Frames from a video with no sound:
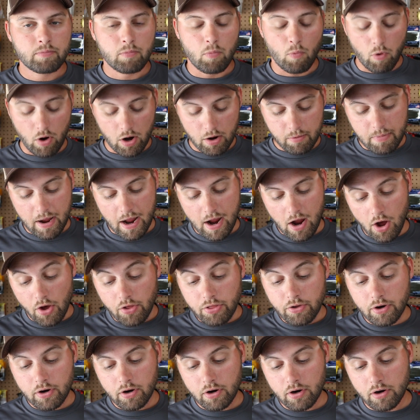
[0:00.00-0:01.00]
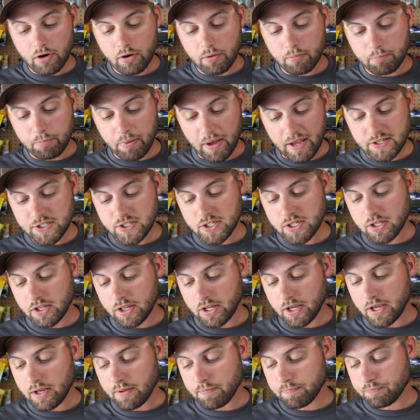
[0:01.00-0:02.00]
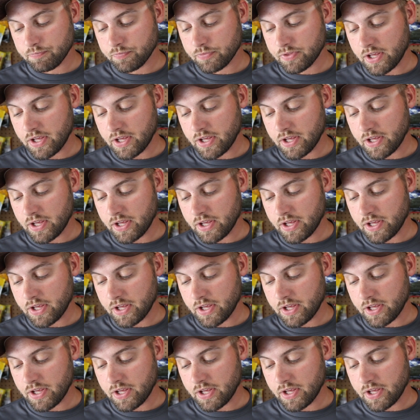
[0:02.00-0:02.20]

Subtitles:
one of my basically